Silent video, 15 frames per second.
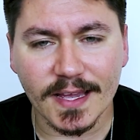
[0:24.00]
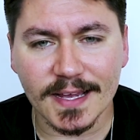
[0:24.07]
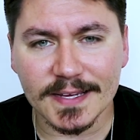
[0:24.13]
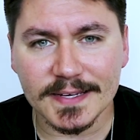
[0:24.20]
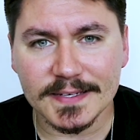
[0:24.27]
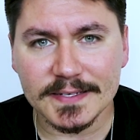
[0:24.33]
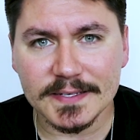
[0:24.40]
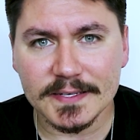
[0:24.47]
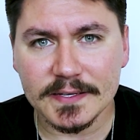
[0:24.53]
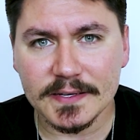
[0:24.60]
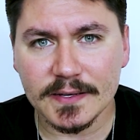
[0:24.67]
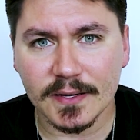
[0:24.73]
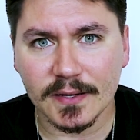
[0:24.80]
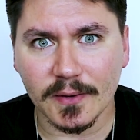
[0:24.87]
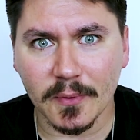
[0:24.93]

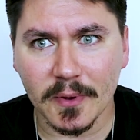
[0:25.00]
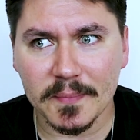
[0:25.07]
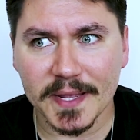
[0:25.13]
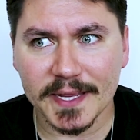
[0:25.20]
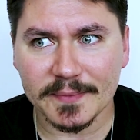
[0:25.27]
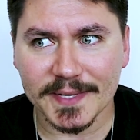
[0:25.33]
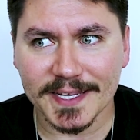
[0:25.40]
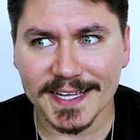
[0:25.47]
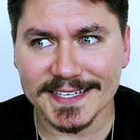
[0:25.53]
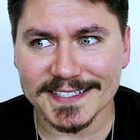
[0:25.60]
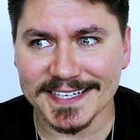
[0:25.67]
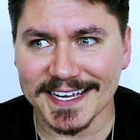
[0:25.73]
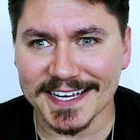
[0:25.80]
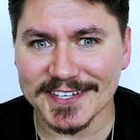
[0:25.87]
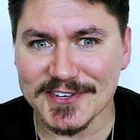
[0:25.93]
Oh, what made me get
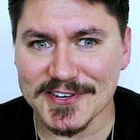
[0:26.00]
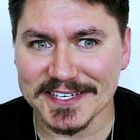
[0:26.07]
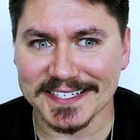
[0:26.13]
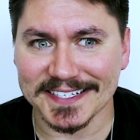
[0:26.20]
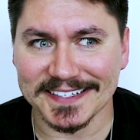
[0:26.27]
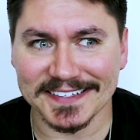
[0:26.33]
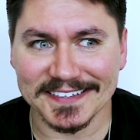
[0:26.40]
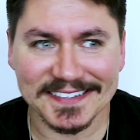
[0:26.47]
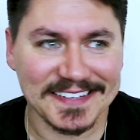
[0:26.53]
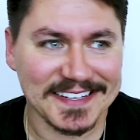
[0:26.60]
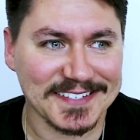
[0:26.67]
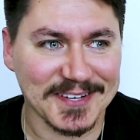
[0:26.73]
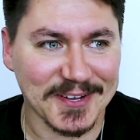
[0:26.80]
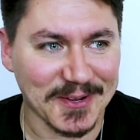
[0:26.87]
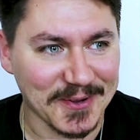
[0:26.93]
into hairdressing?
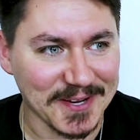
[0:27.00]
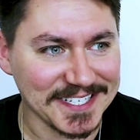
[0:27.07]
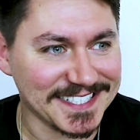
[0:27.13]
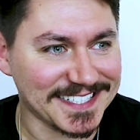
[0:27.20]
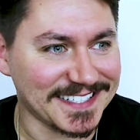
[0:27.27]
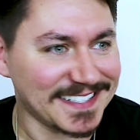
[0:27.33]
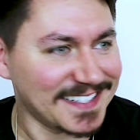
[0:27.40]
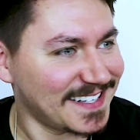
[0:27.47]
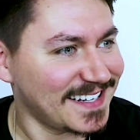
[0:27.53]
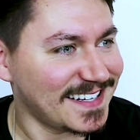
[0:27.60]
That's a good question.